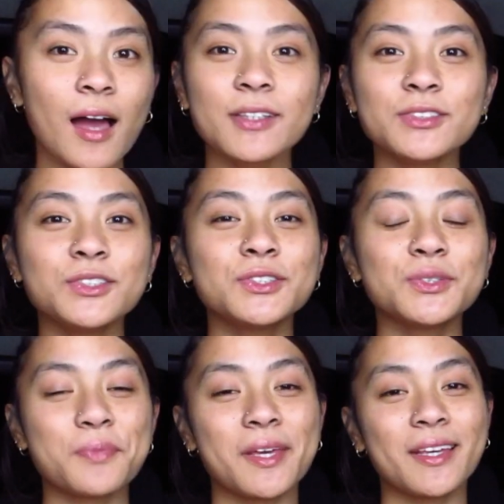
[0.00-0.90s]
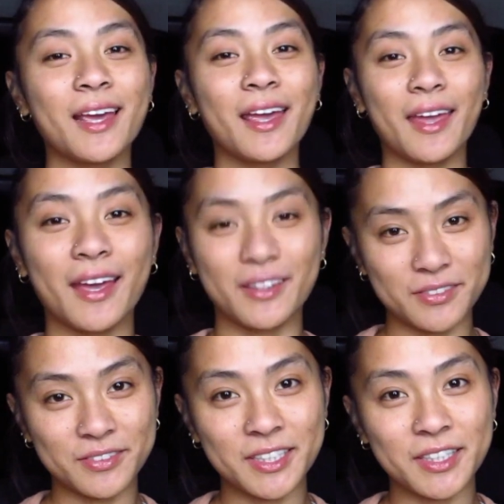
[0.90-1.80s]
I used to make
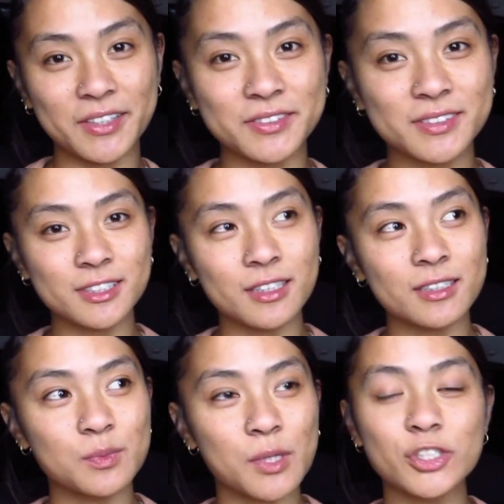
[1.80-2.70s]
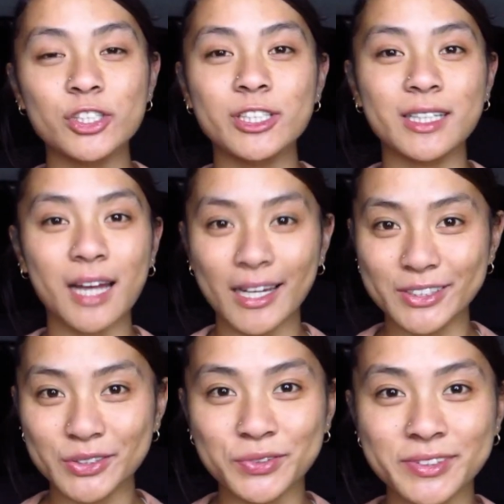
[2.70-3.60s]
hella videos, especially in high
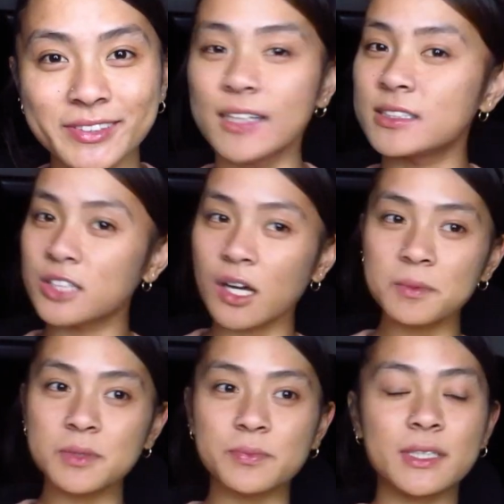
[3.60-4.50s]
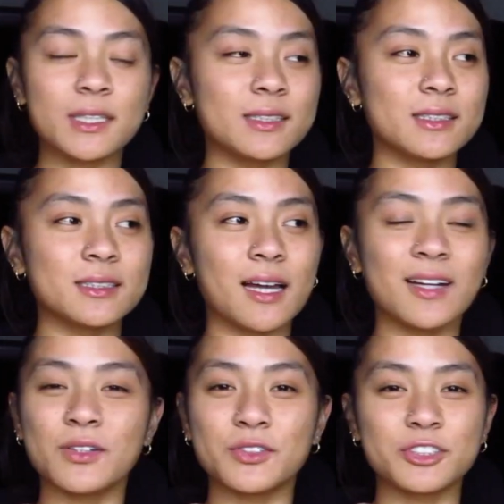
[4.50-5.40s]
school. I stopped because, I
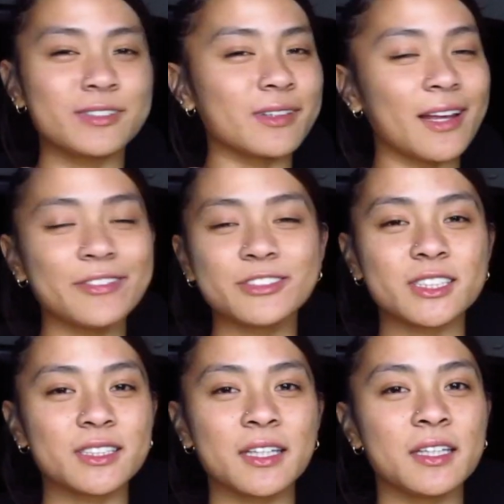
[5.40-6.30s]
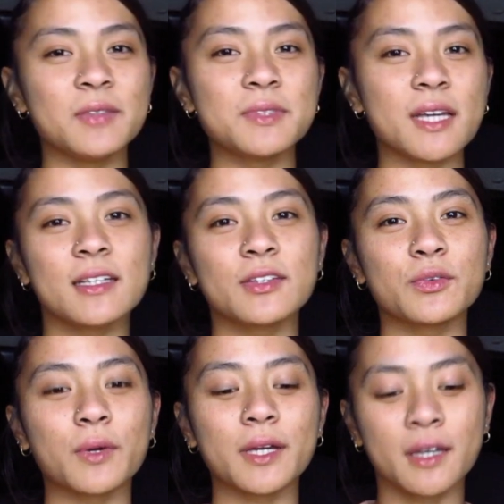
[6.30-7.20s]
don't know, just life just keeps getting in
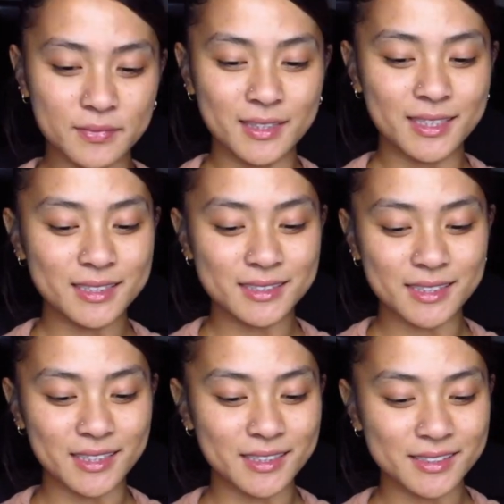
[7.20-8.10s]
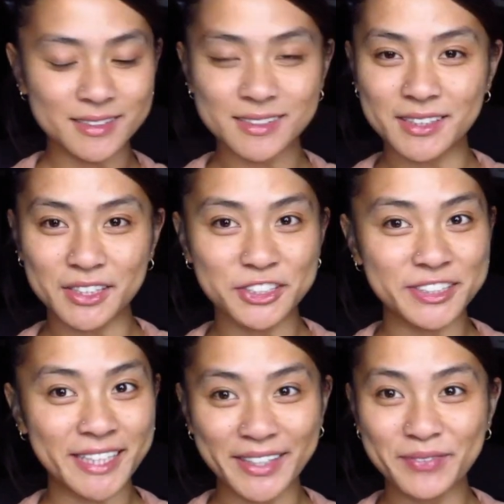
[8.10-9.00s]
the way. This is a
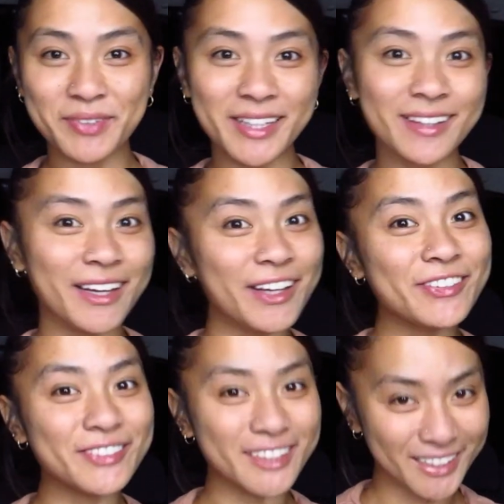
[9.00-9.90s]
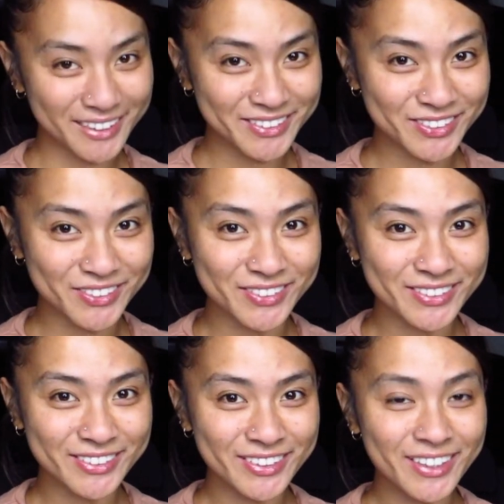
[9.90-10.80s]
day in my life in high
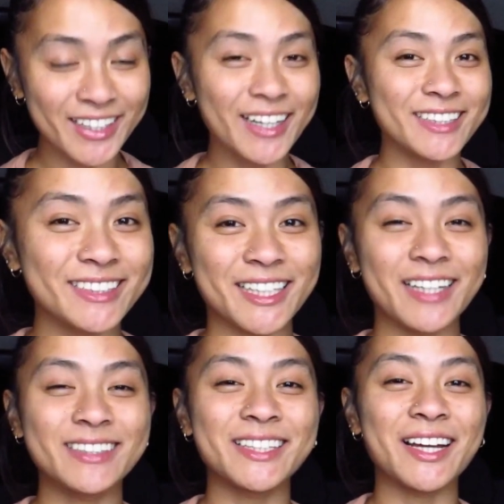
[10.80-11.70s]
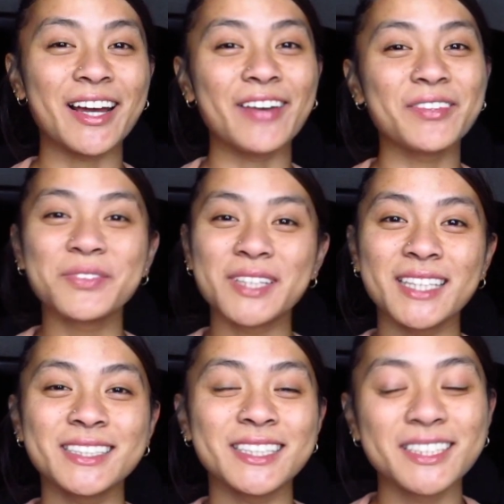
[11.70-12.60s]
school. Shout out to everybody
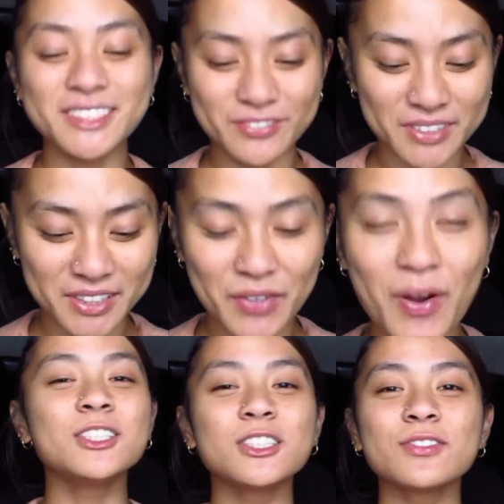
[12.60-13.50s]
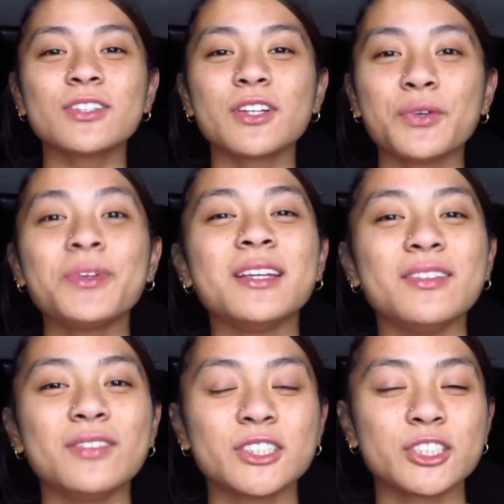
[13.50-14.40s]
that's in this video, just for you to
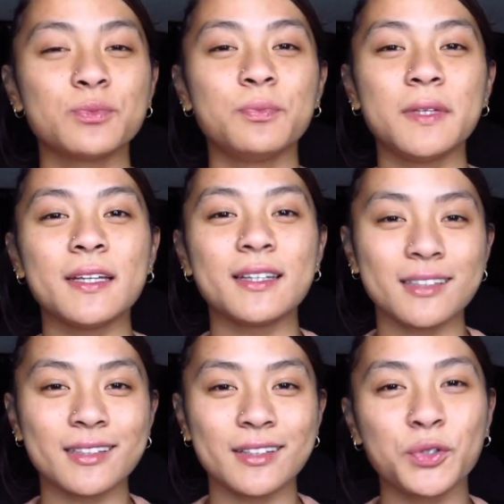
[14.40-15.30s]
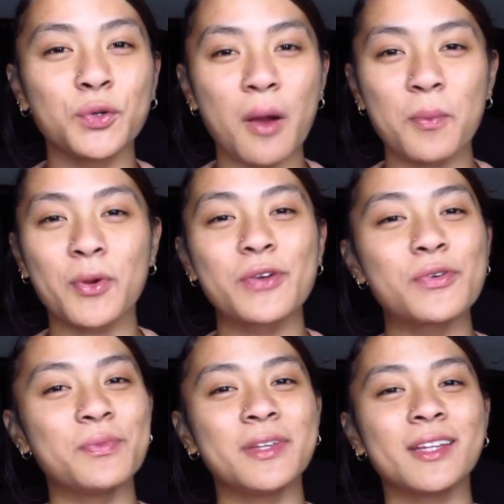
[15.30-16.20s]
even just be in it and cooperate
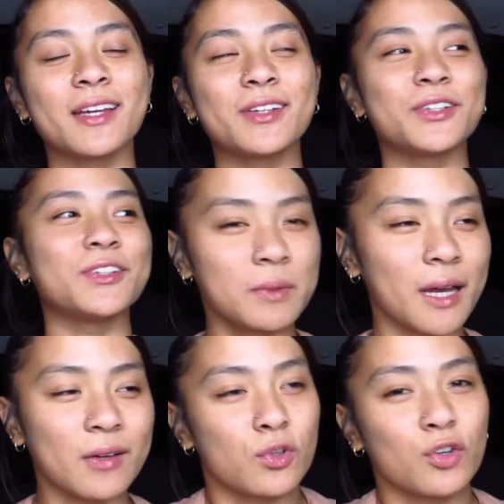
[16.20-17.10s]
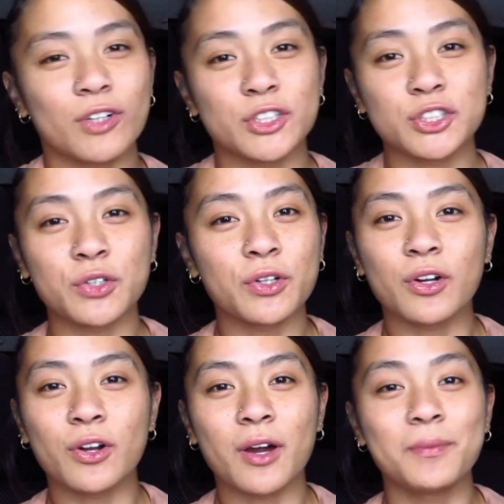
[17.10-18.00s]
with me. Like, dude, I don't know if I showed it or
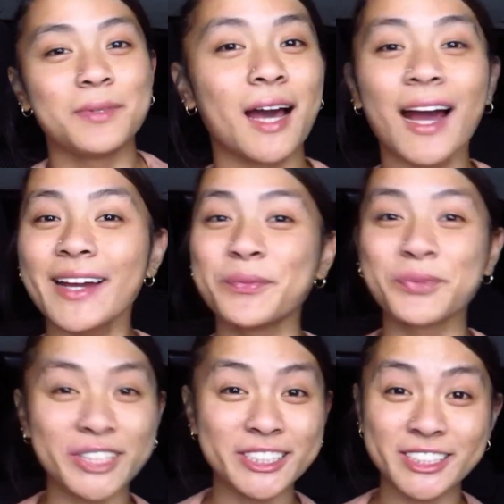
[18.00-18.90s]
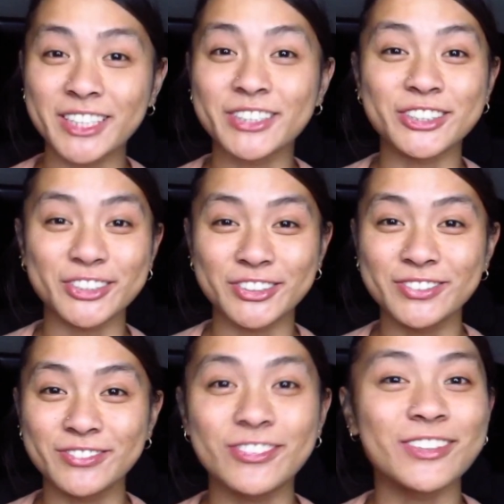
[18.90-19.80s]
not, but I appreciate
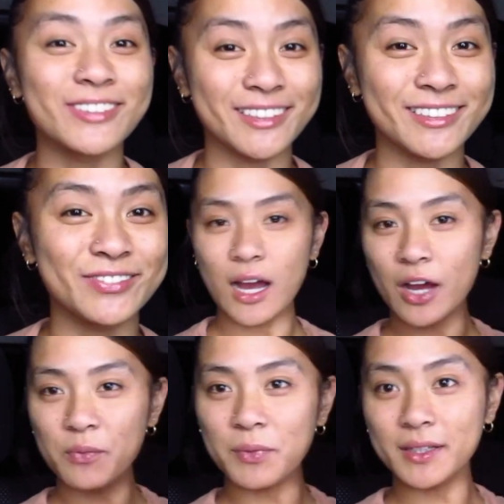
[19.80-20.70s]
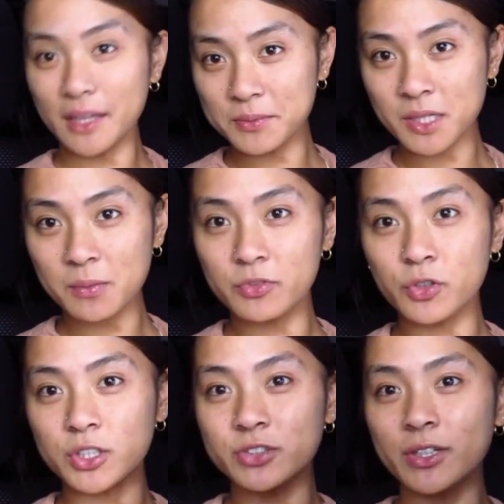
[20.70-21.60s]
you for real. I have my laptop, of
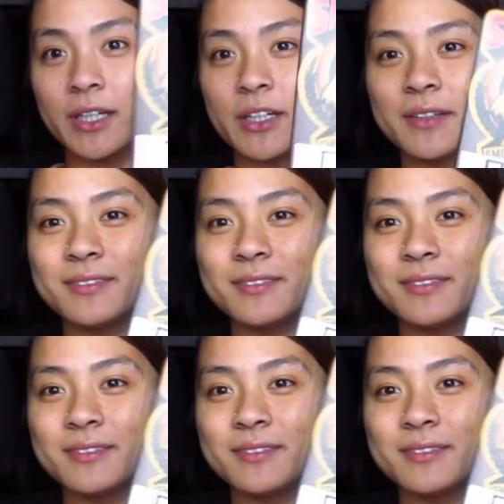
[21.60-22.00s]
course, right here.